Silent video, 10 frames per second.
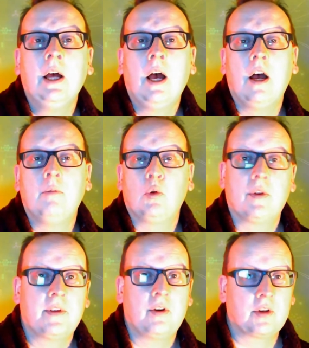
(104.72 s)
Um,
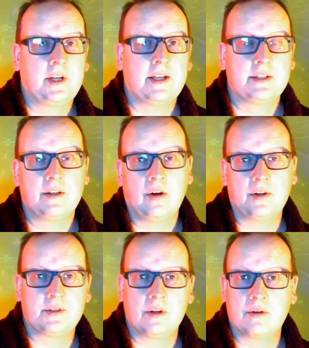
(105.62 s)
although they're not connected, the
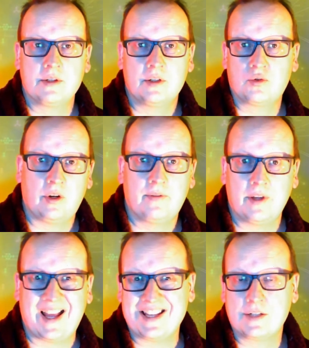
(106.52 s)
Holochain is going to drive the
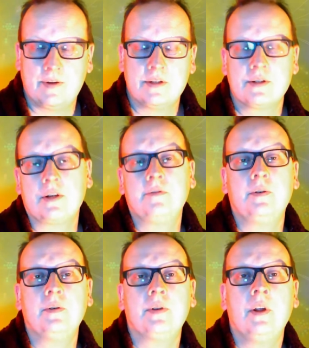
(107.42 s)
gas fees and so forth.